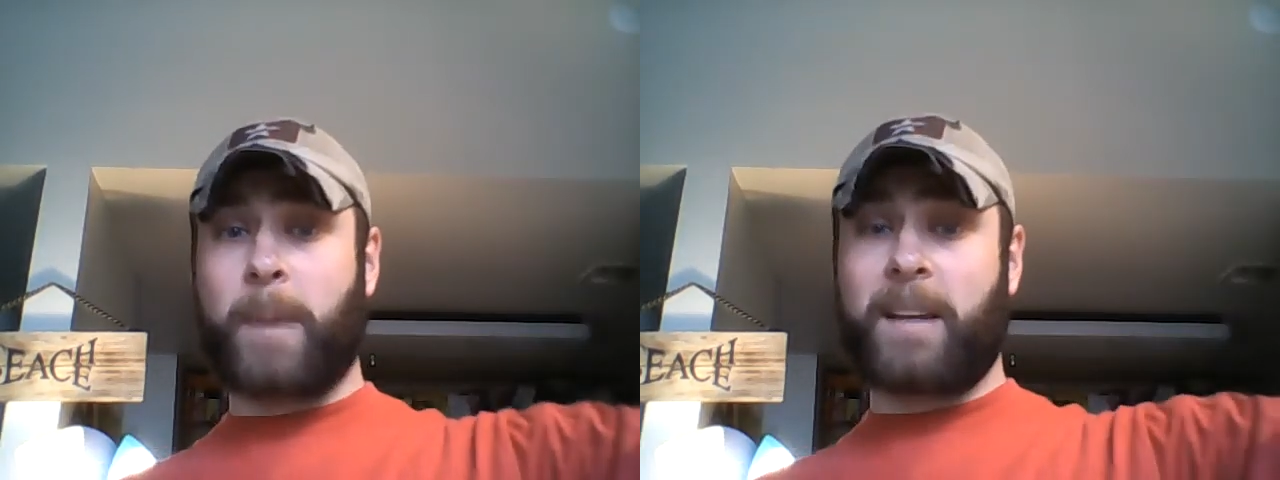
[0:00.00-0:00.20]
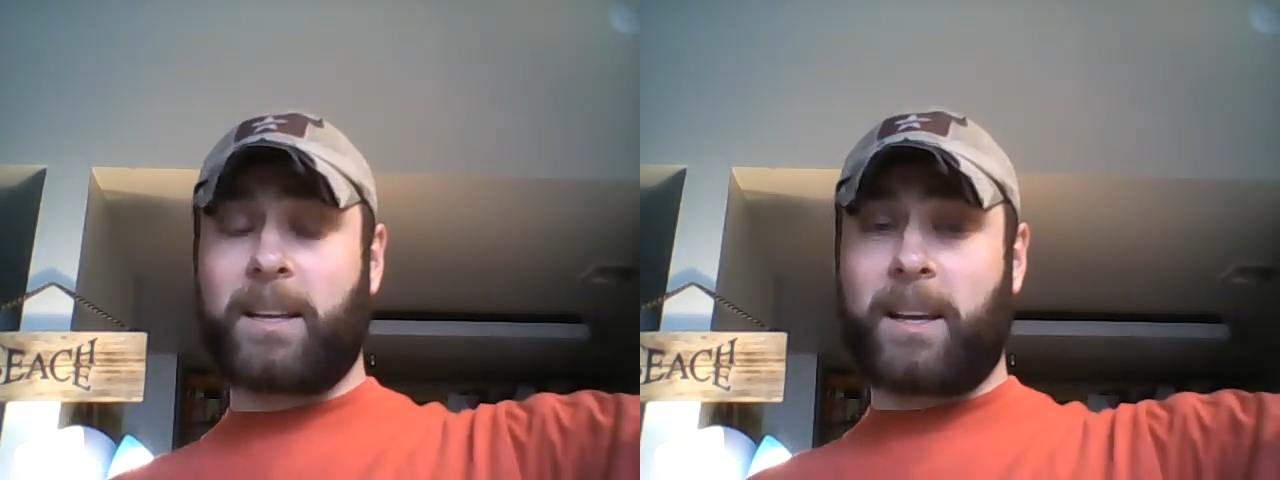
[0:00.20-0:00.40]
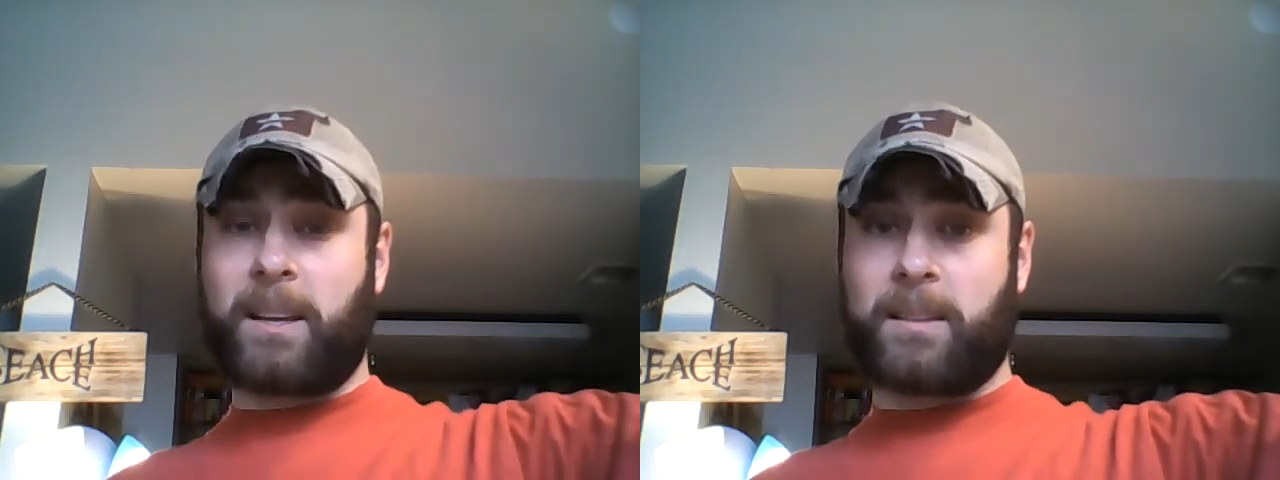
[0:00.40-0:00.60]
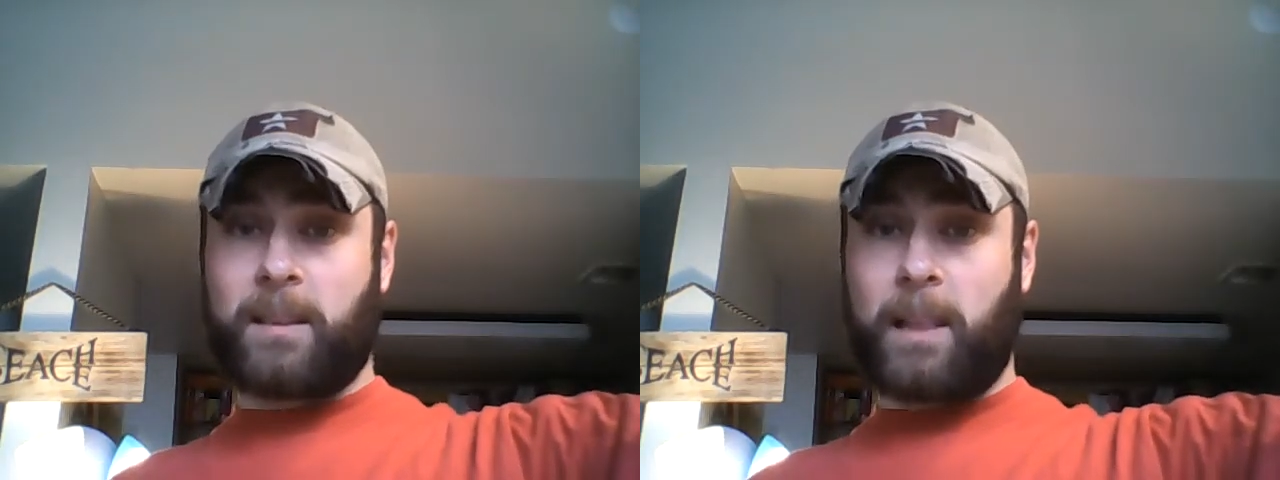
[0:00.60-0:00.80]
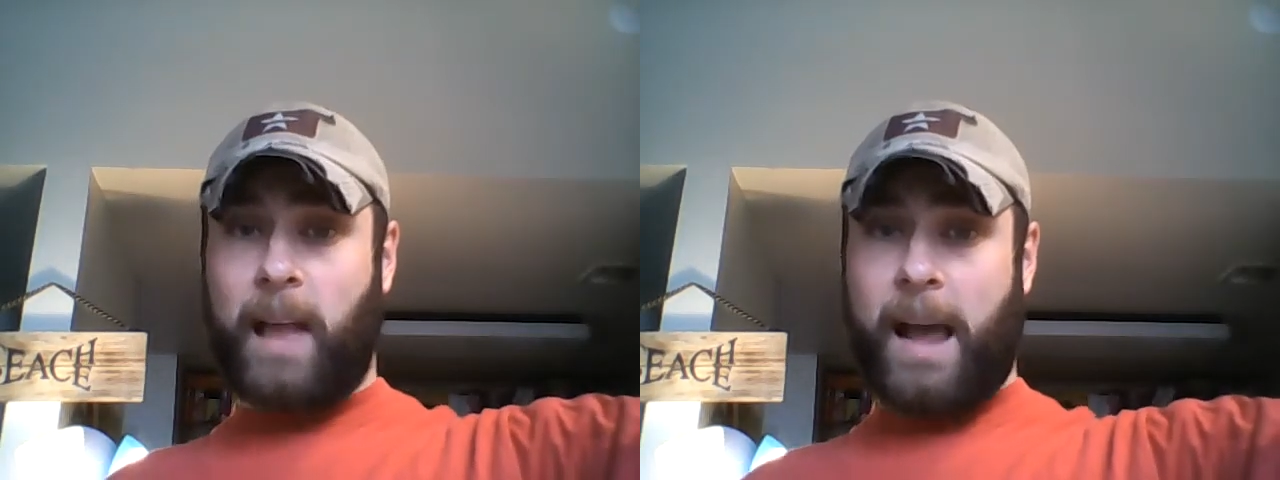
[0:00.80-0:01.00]
paintings
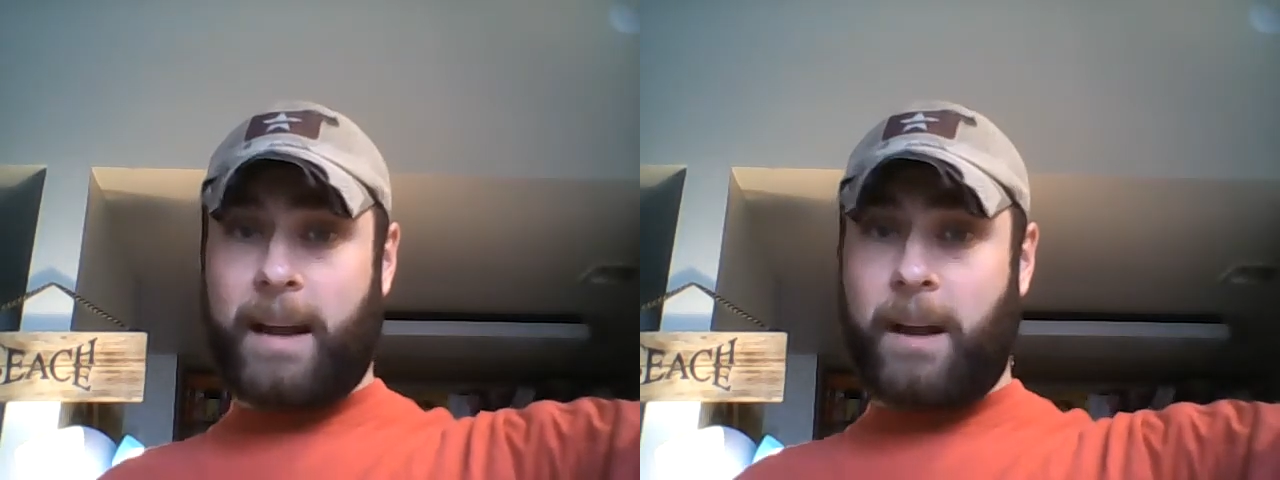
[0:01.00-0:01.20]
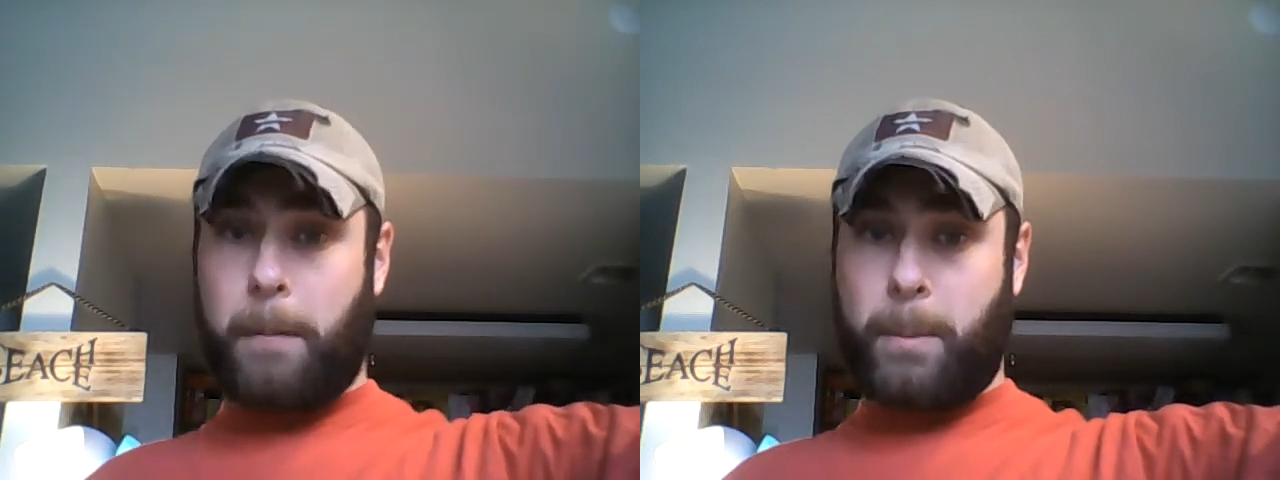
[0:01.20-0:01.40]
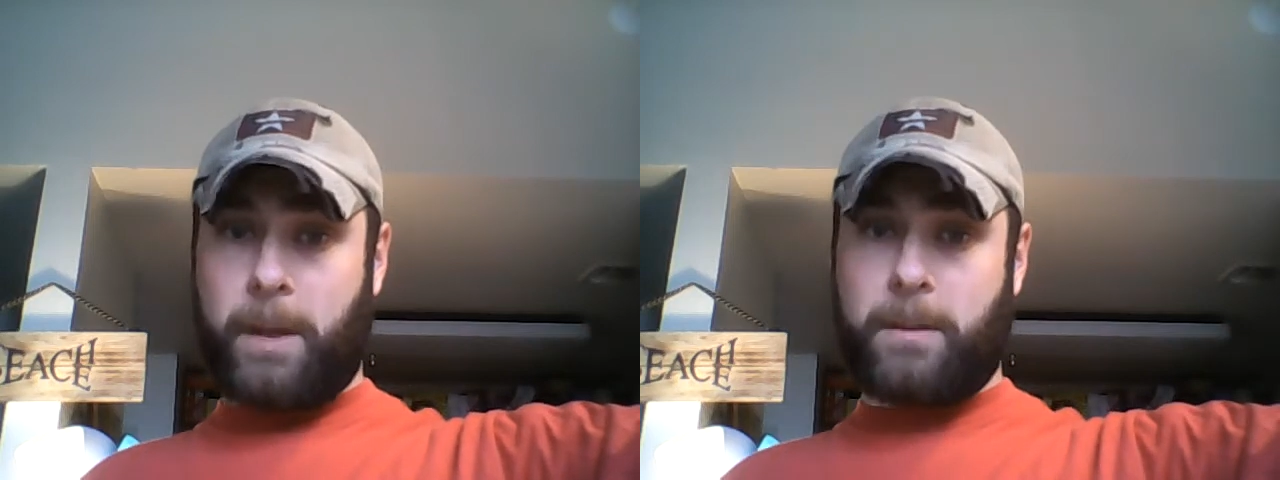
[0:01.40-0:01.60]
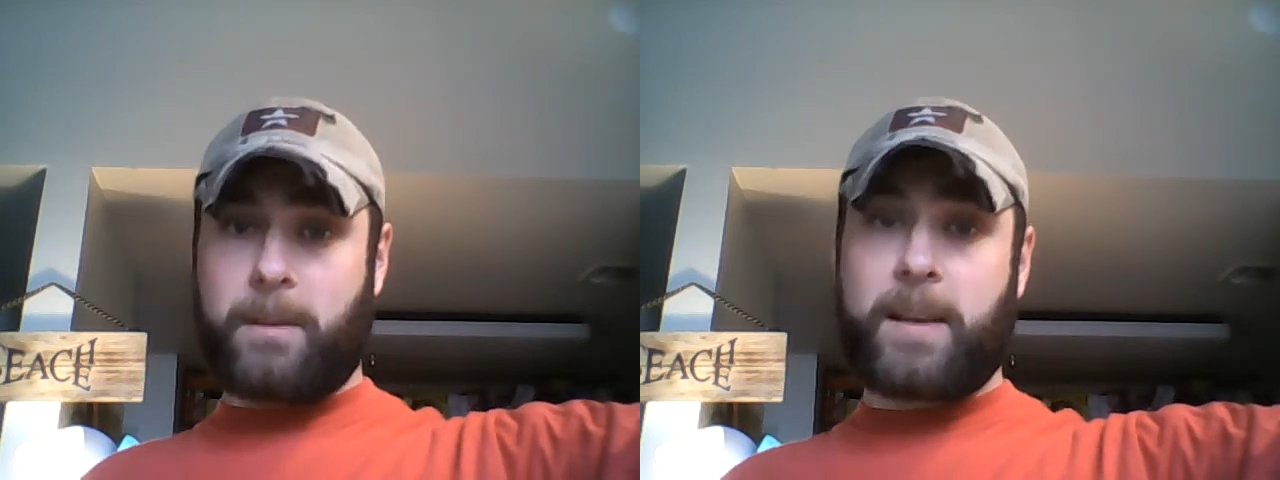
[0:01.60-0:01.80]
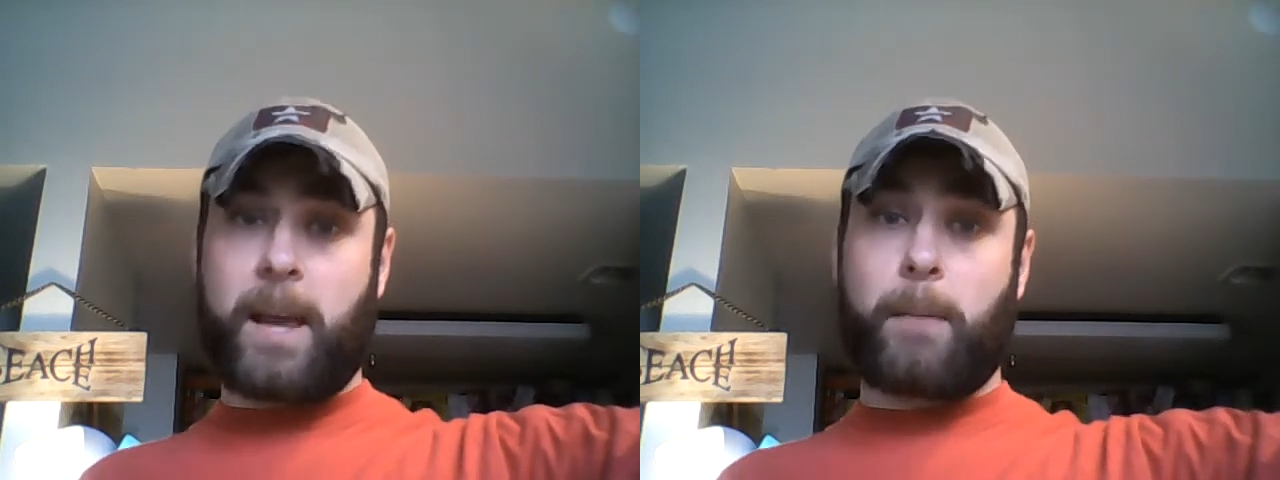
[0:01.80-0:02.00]
lined up on
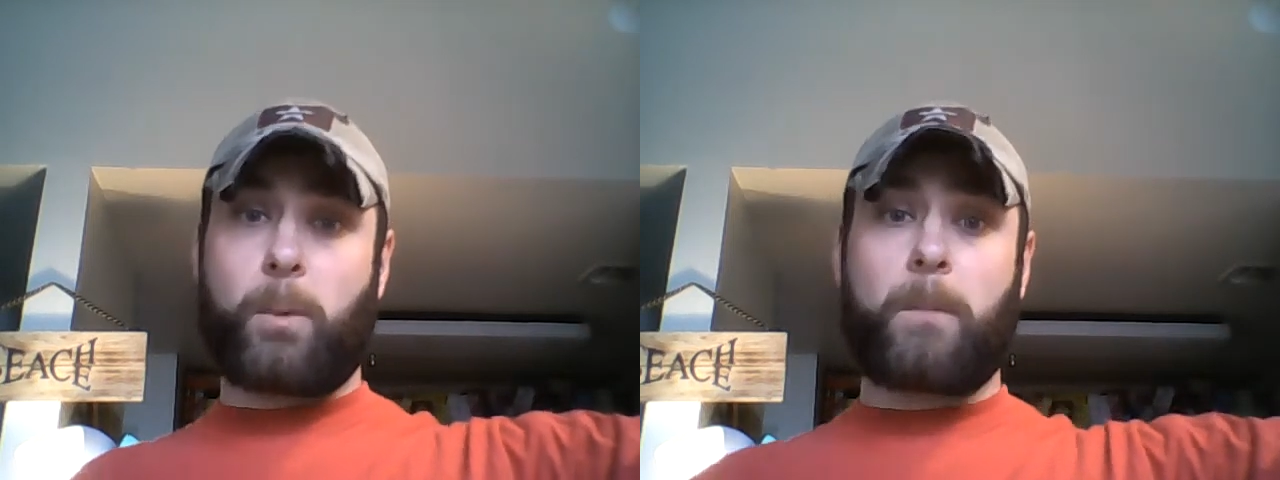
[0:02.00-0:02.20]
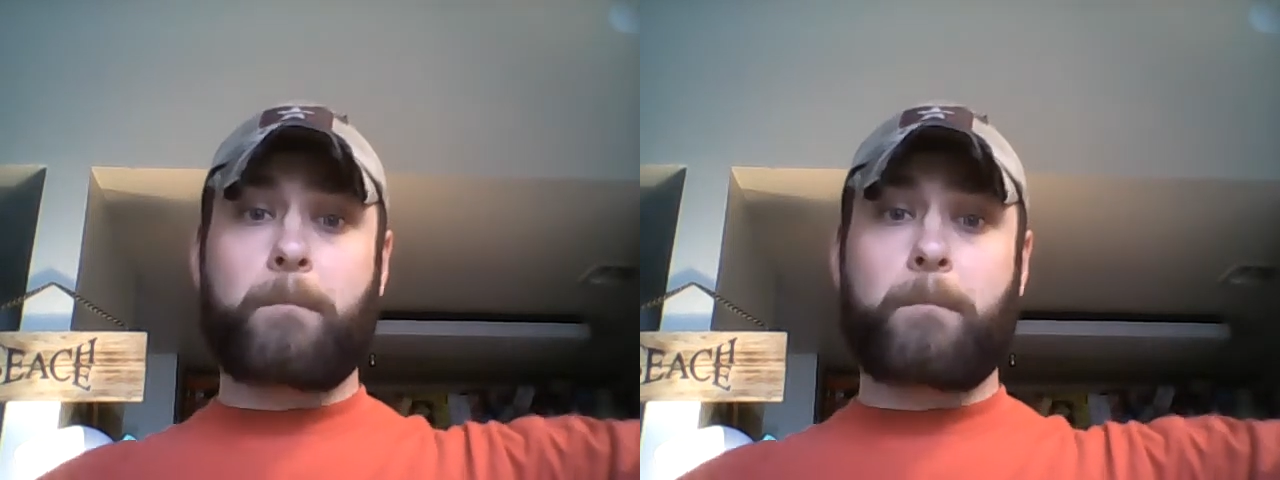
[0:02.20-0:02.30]
the table.